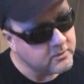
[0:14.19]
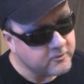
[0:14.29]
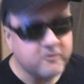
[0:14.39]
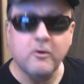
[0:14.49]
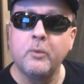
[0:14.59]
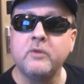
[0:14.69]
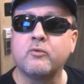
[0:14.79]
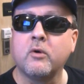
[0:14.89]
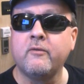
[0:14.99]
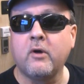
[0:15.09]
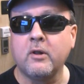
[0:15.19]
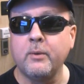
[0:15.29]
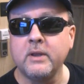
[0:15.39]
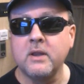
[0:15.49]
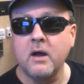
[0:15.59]
So we drove all the
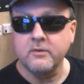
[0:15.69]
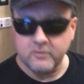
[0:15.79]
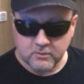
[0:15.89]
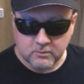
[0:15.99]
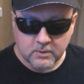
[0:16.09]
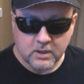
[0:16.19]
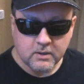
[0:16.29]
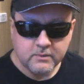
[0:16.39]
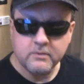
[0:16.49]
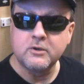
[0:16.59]
way down to